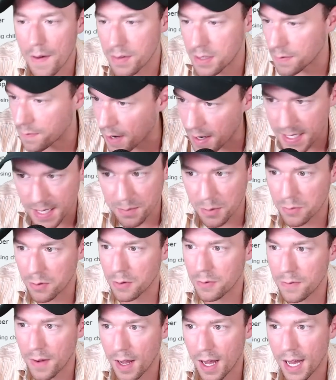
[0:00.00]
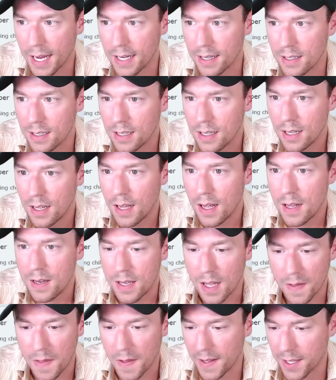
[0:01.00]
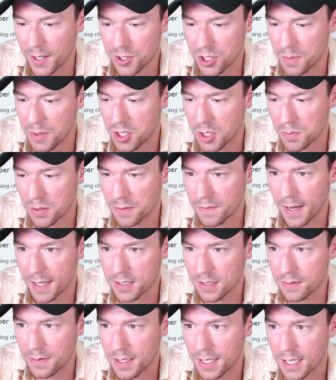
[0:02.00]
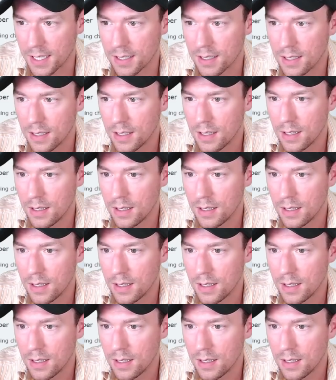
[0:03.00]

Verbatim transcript: If it's a fighting type move, we're fine. Nothing else should be super effective here.